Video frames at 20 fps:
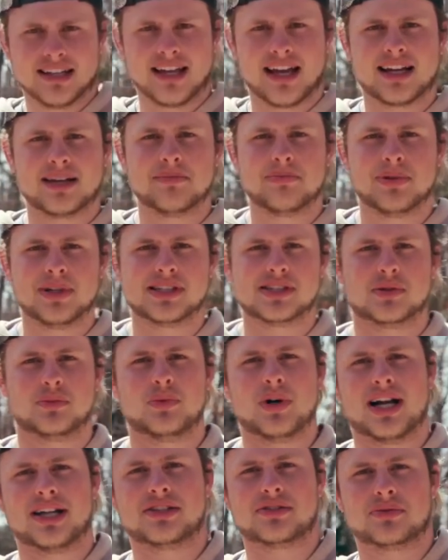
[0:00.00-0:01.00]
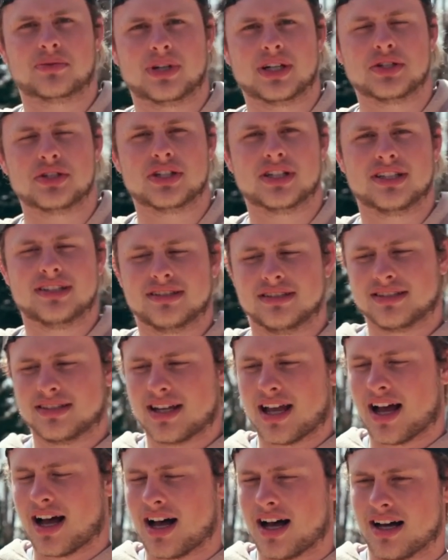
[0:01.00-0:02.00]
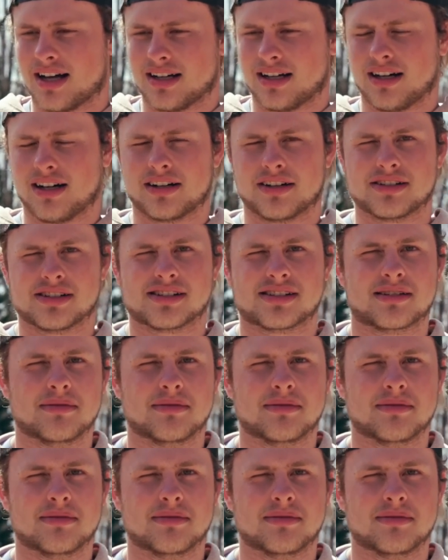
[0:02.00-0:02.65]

That completes the West region. Hunter's is